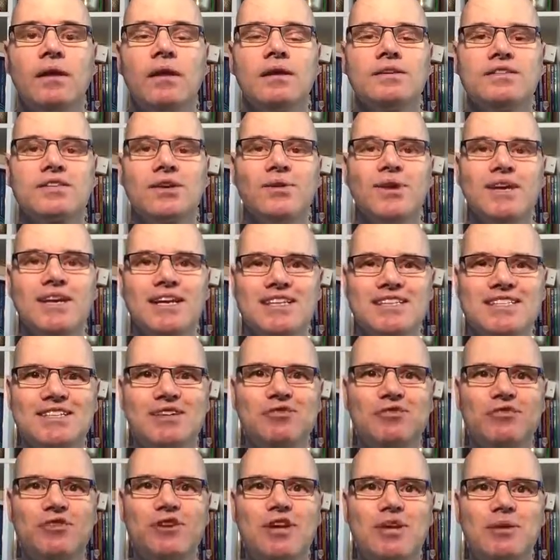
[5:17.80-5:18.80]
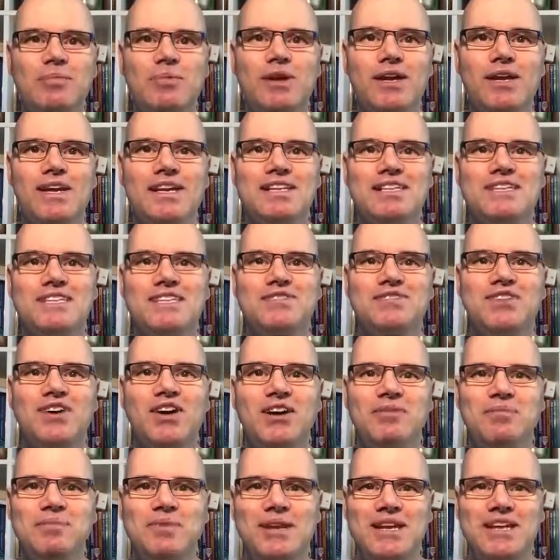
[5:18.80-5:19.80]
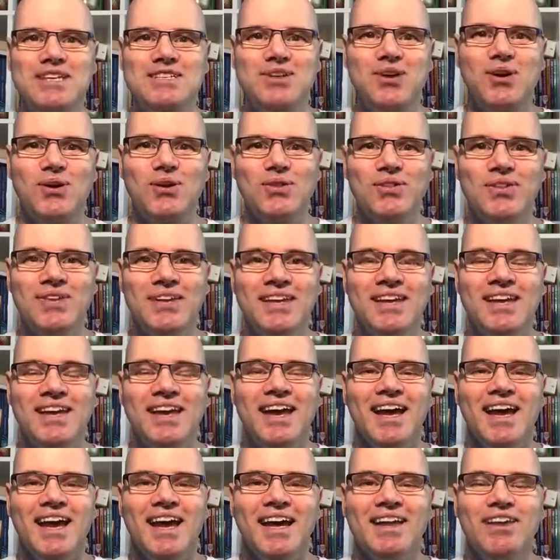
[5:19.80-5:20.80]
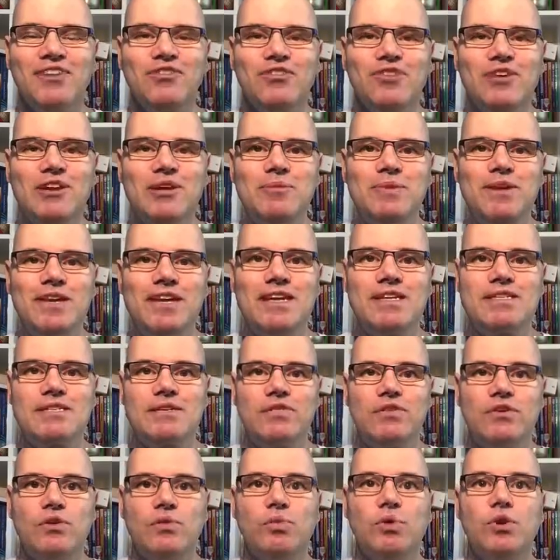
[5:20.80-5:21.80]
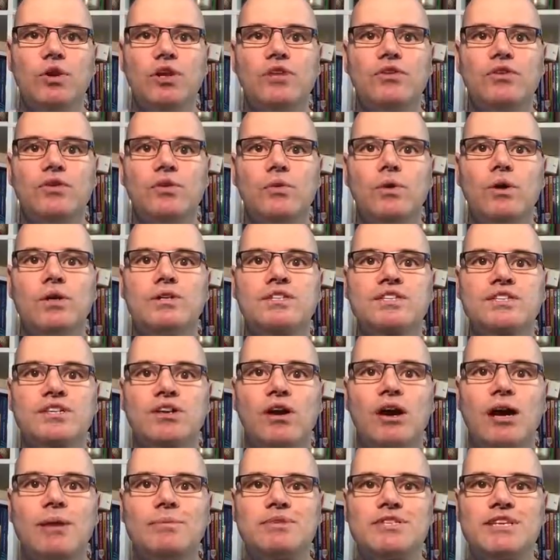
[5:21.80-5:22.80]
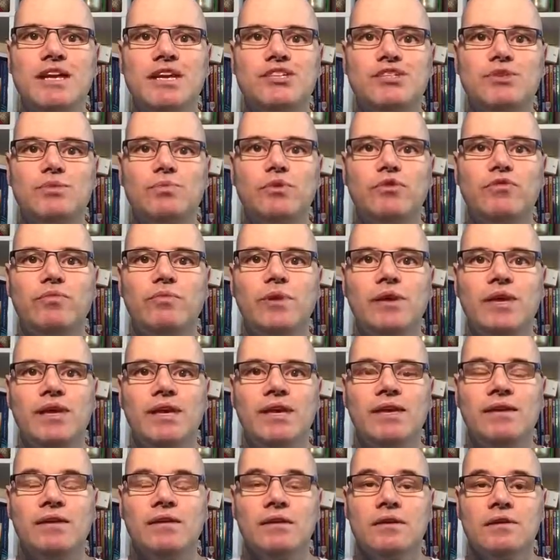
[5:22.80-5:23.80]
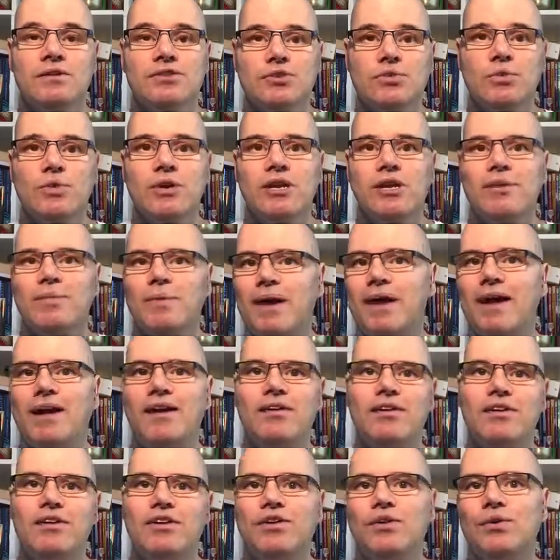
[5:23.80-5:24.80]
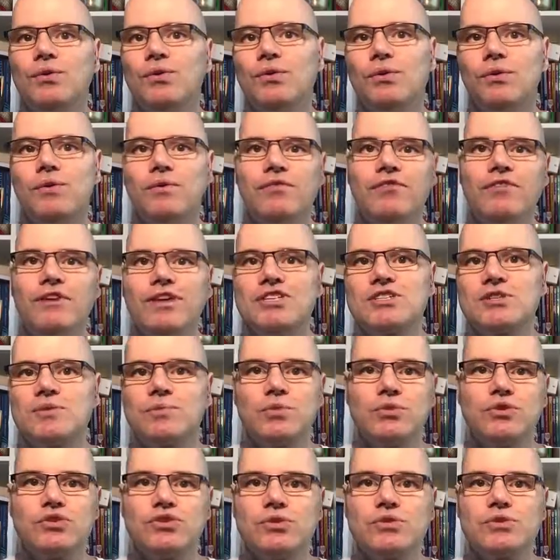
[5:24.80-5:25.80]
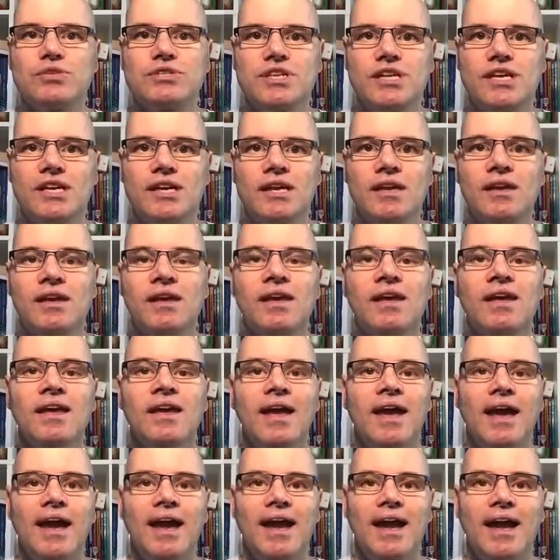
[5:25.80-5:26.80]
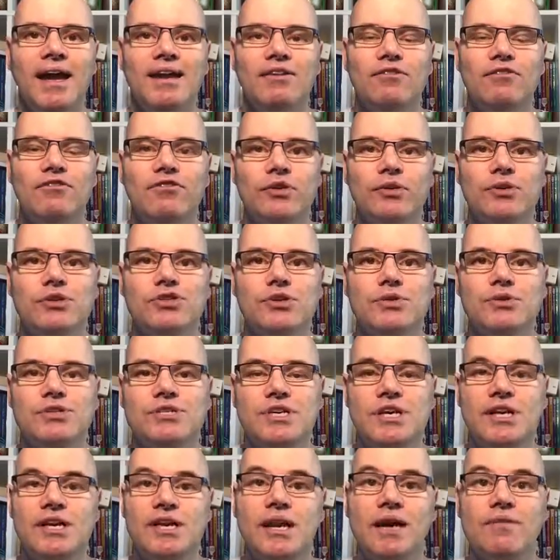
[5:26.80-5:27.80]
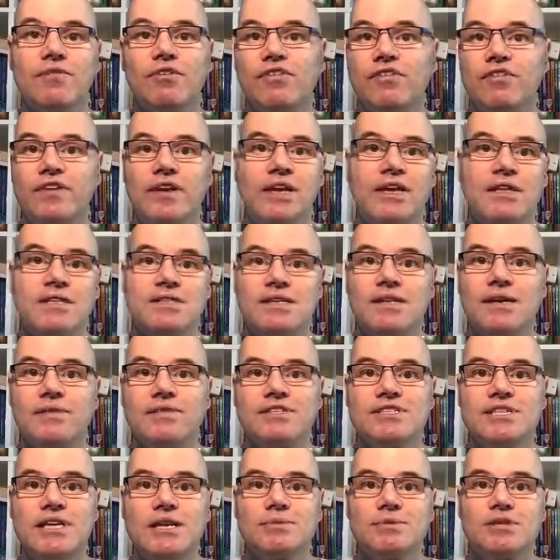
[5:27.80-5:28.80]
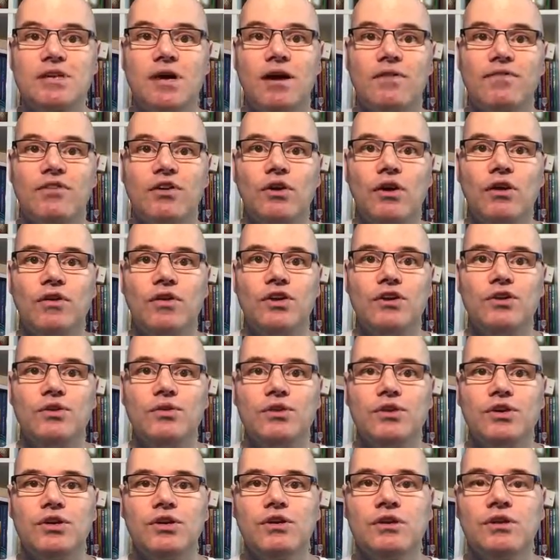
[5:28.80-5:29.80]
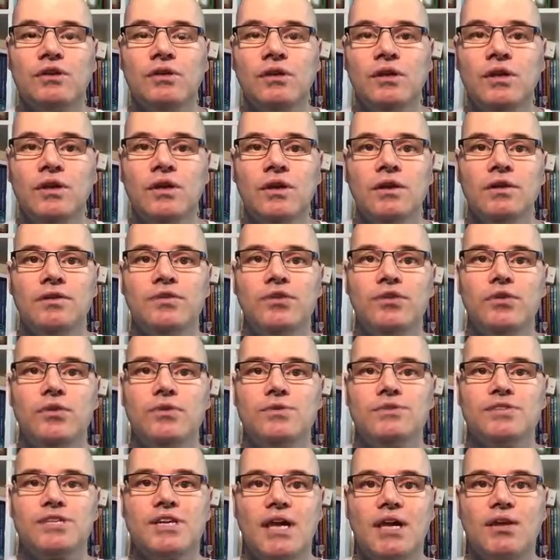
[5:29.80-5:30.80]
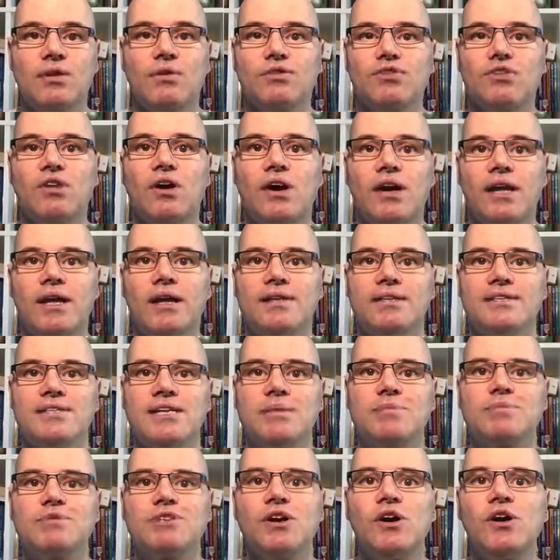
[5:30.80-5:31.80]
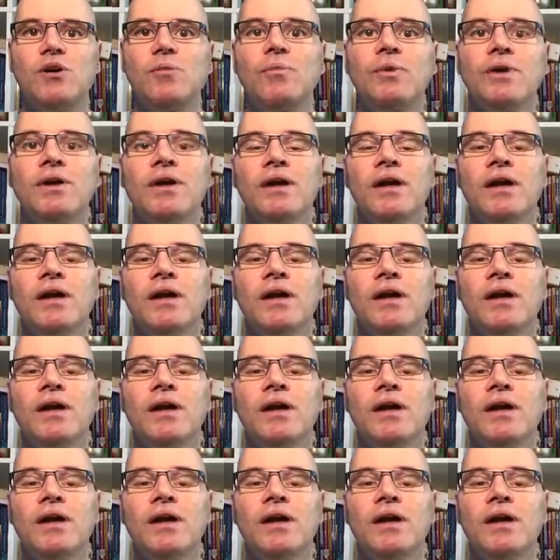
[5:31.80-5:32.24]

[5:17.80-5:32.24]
So here's the freebie. This is 5 minutes on. The freebie is, if you want to do a Skype session with me talking about your vegetable juicing and fruit juicing and other things and other tips that I've got that you can do to get your diet tip top,